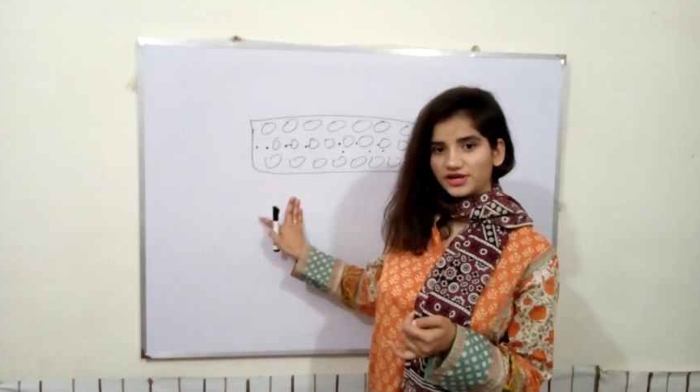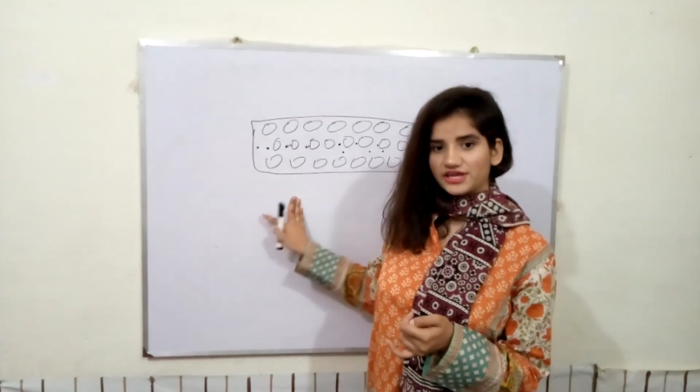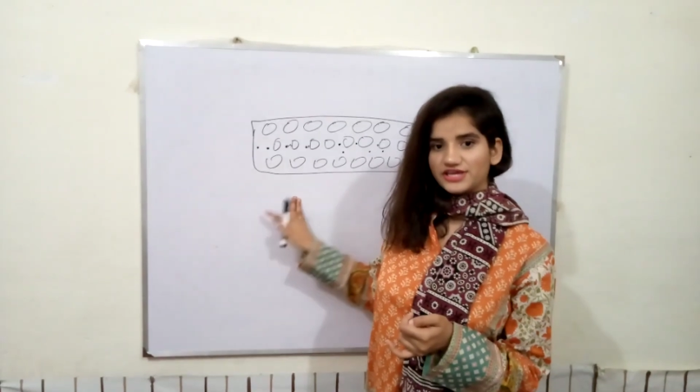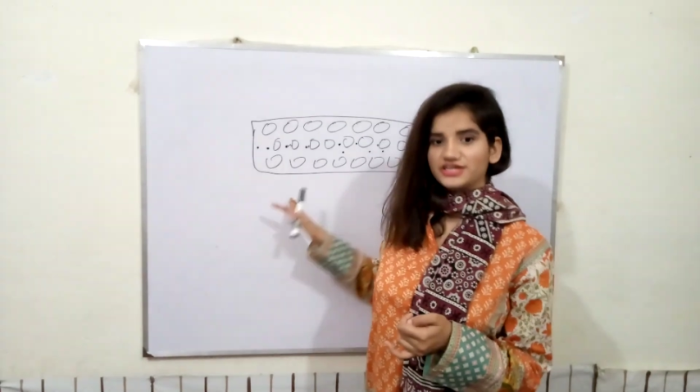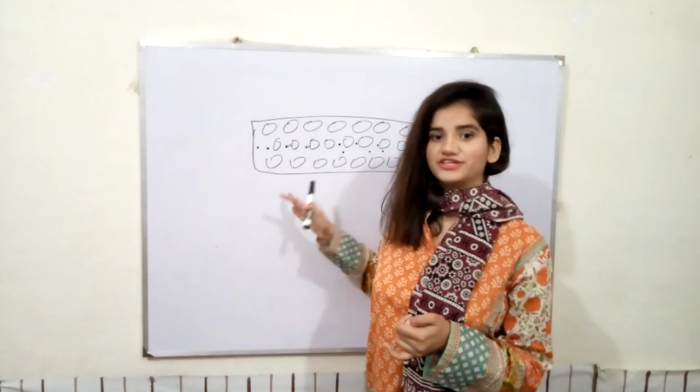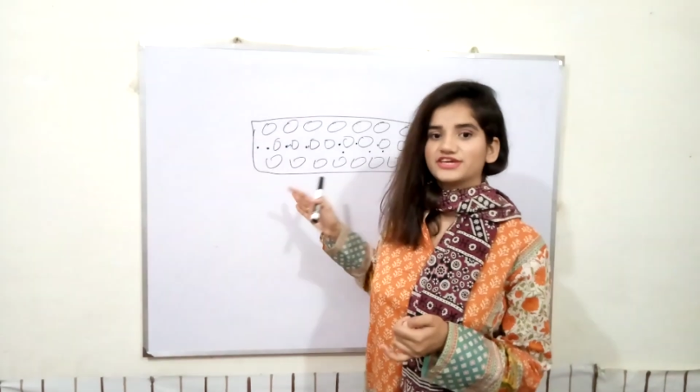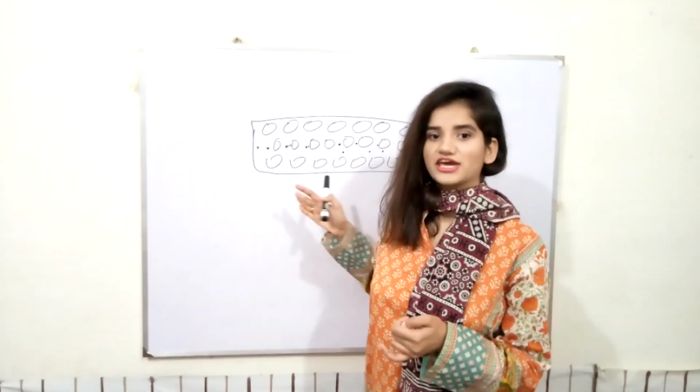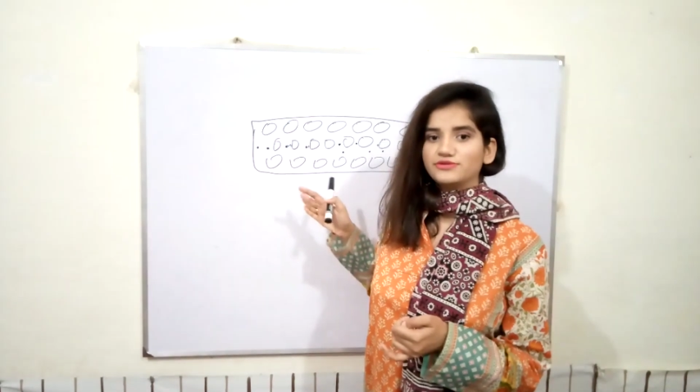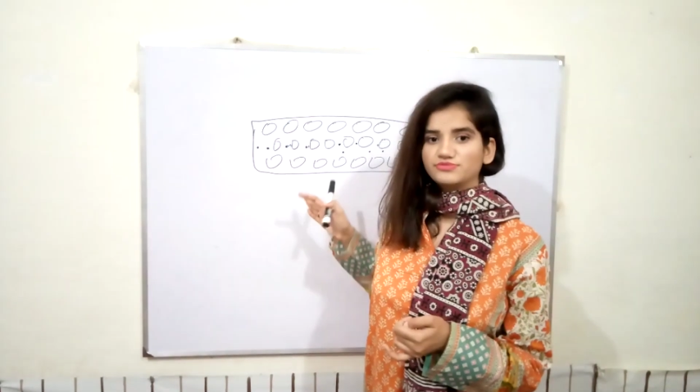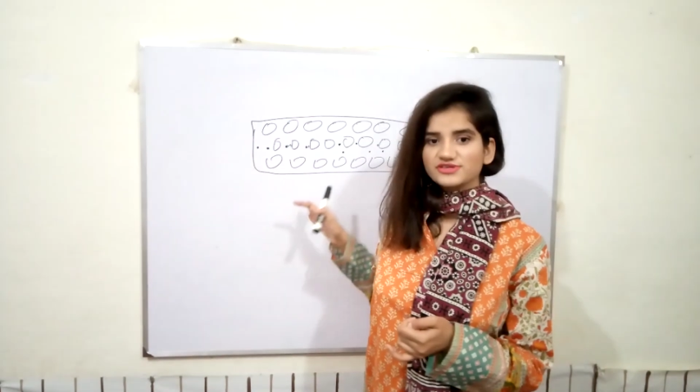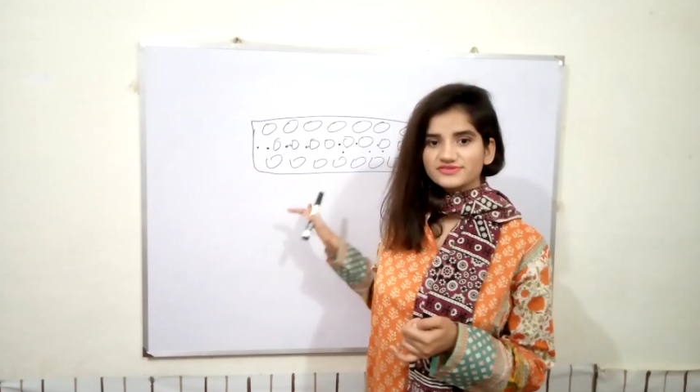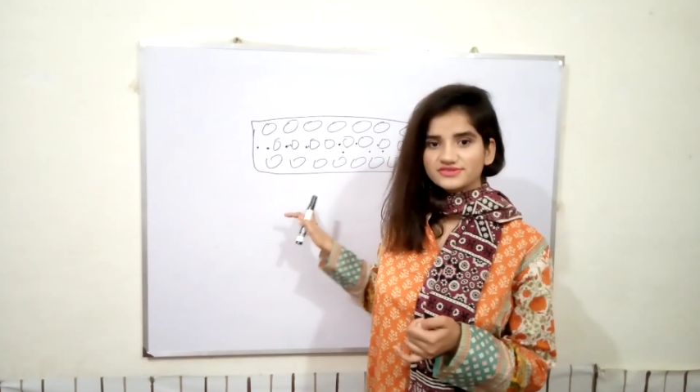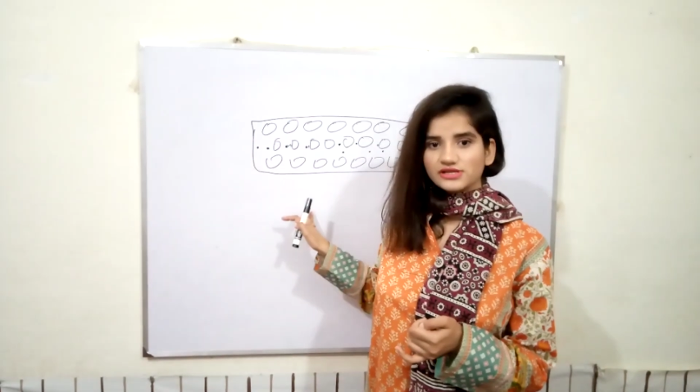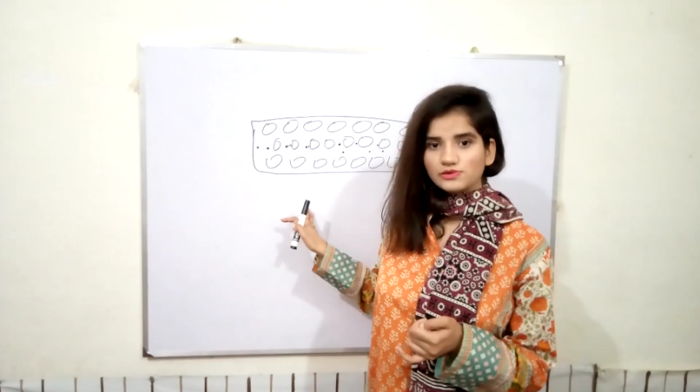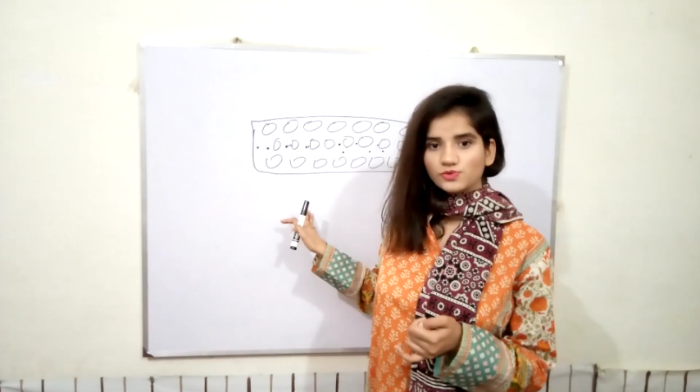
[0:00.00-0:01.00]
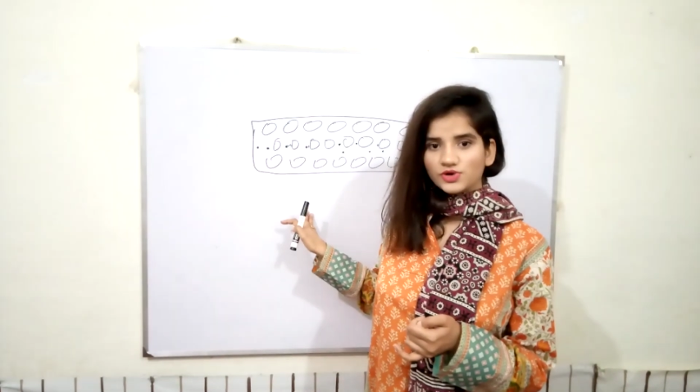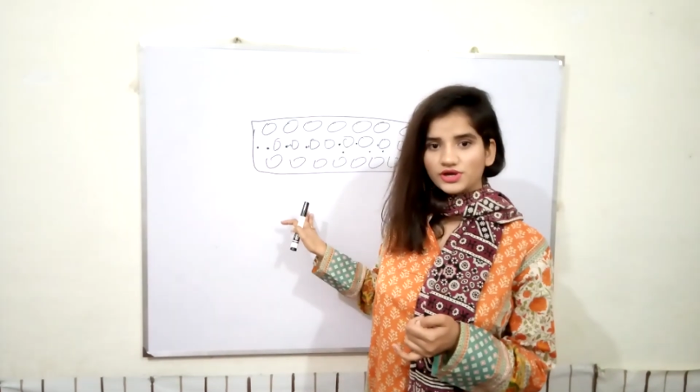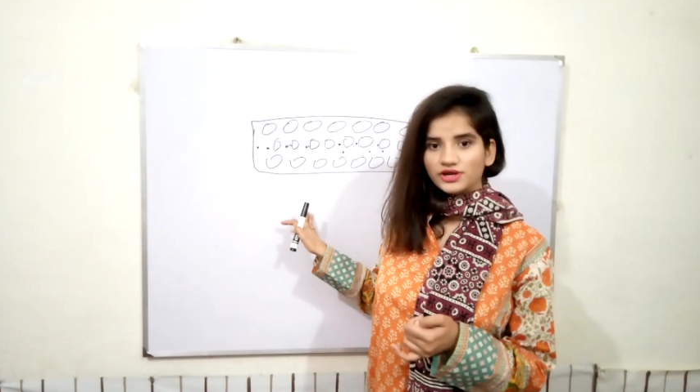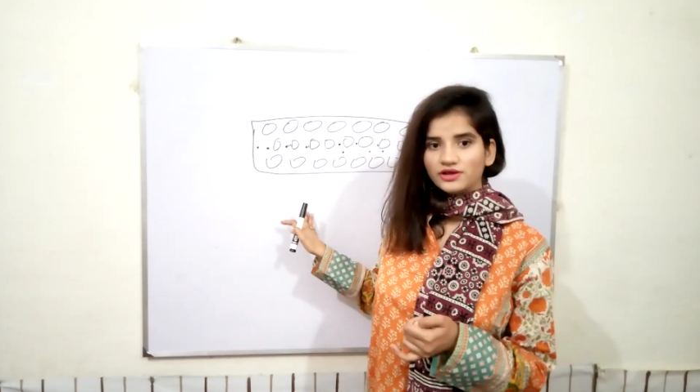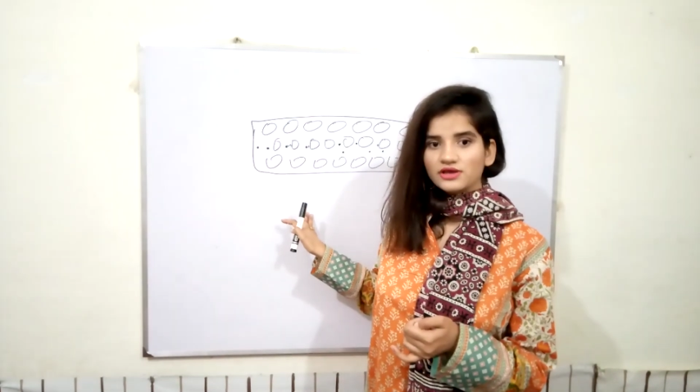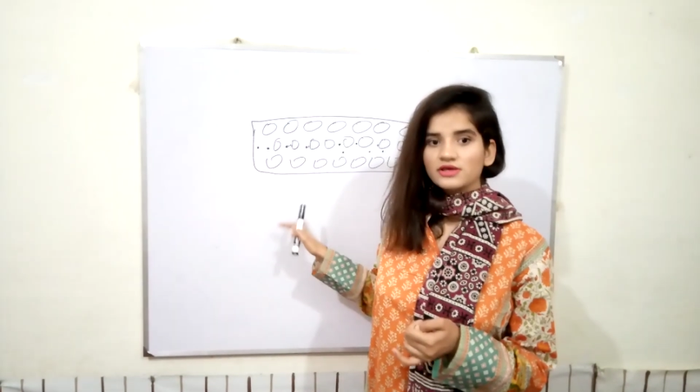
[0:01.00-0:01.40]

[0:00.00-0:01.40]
it can be silver.